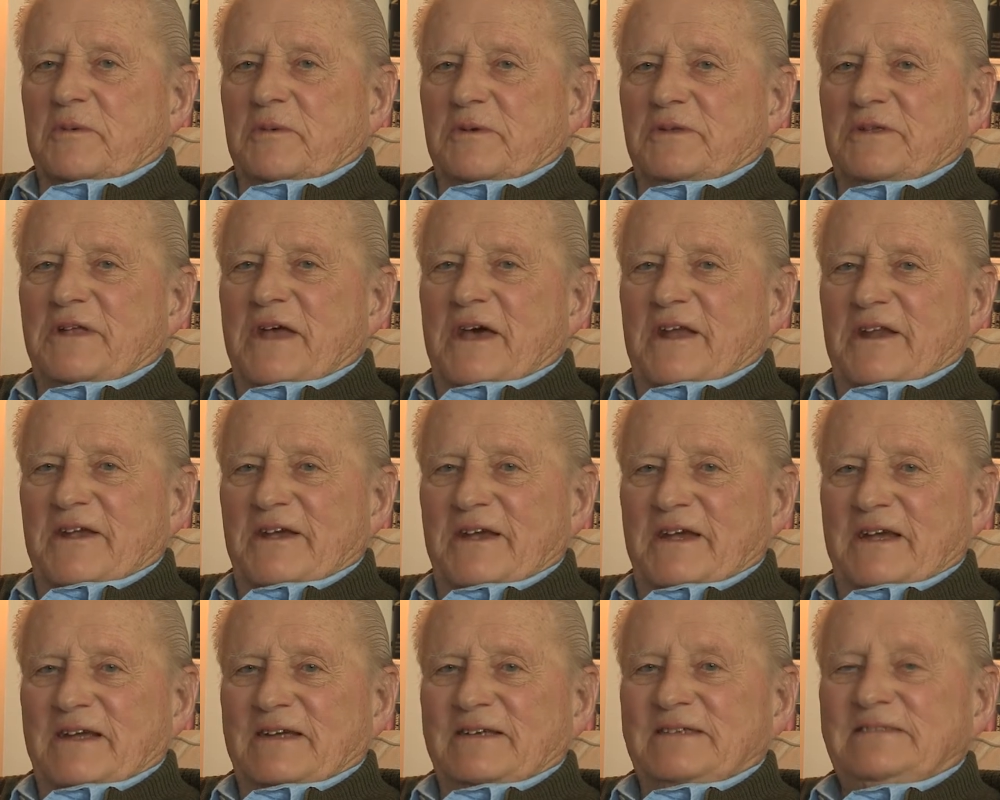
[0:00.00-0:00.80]
with
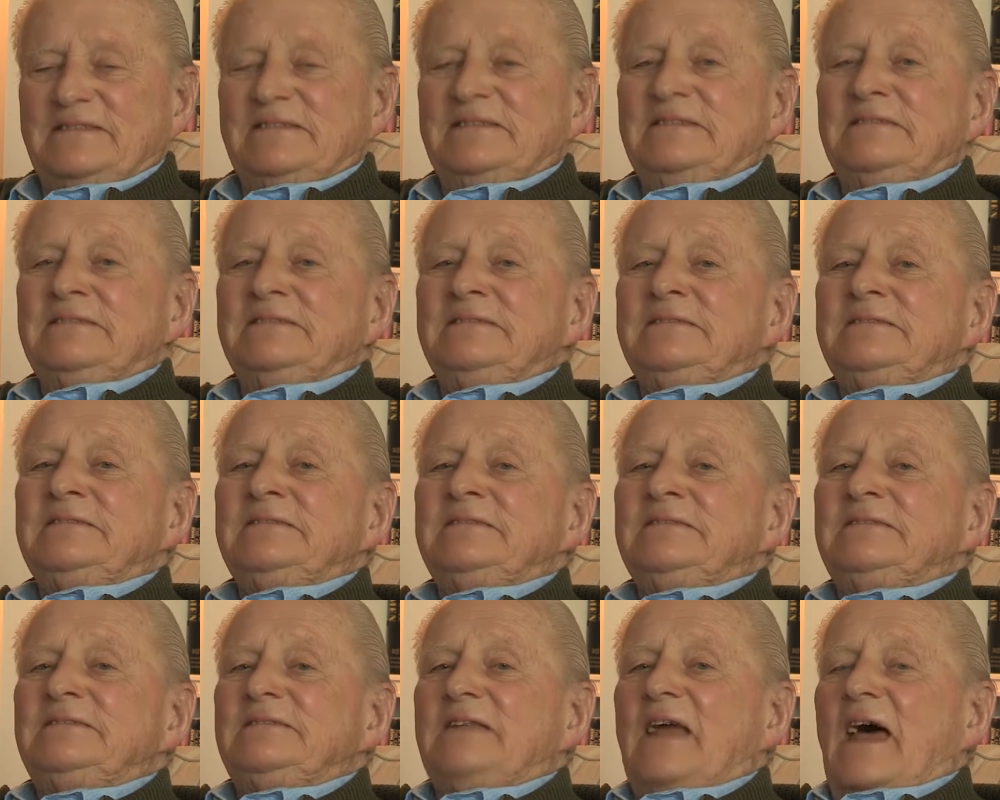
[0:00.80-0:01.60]
Nanny.
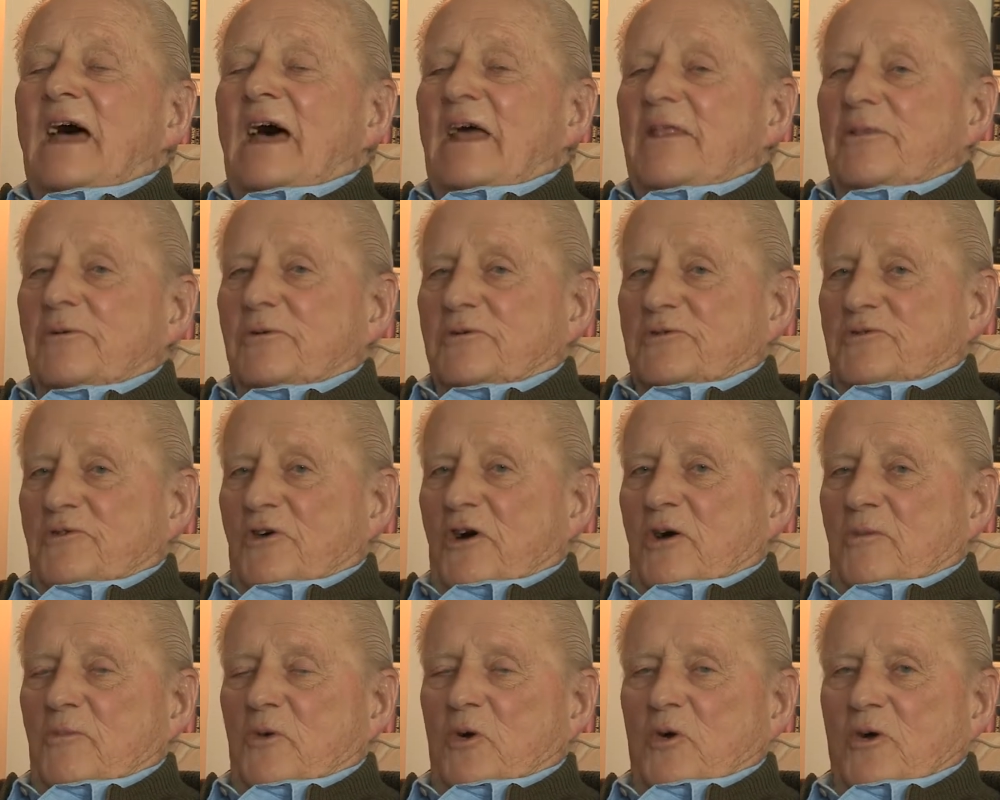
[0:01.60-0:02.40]
And there was
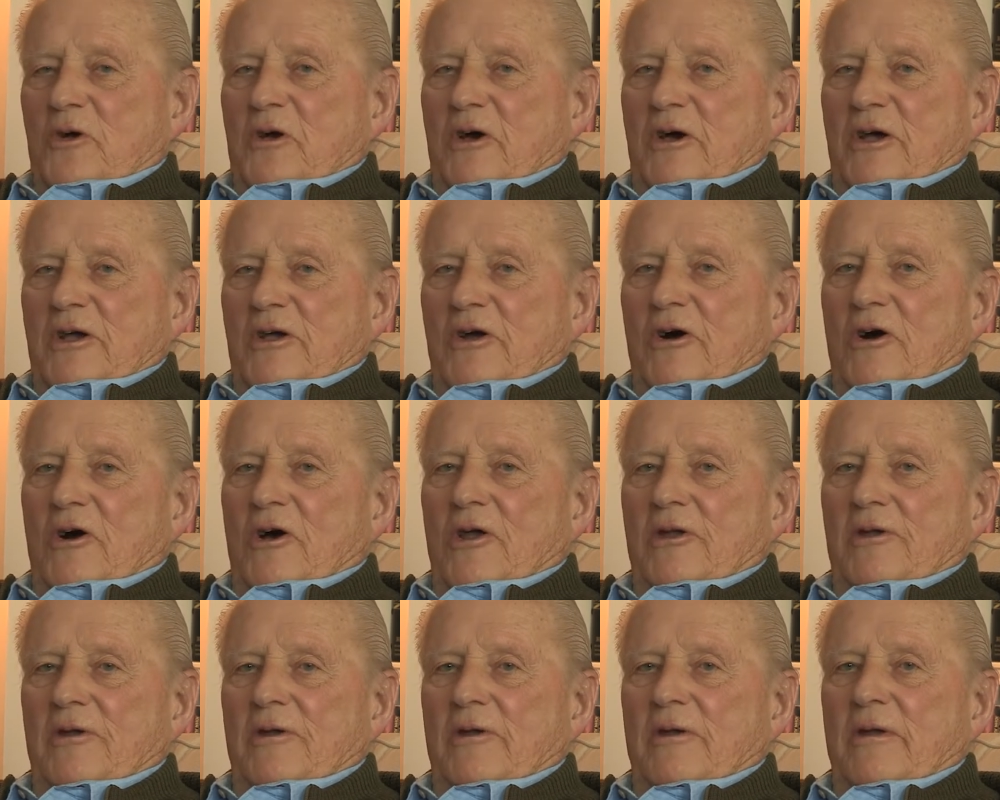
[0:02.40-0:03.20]
far more going
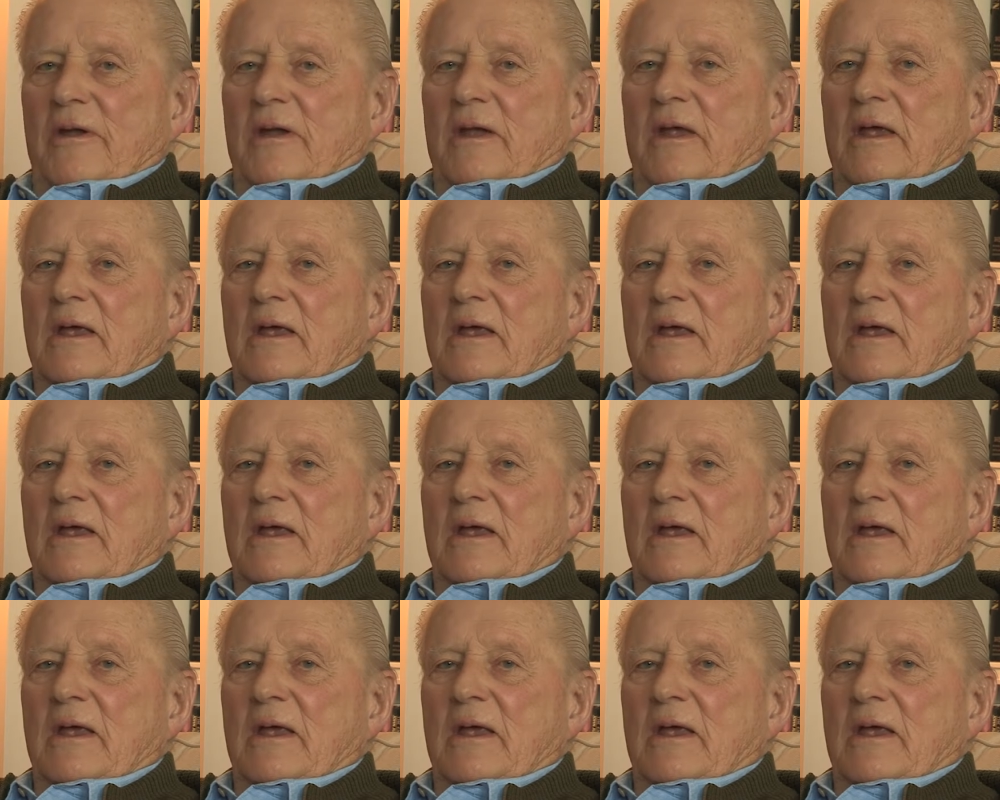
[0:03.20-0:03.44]
on.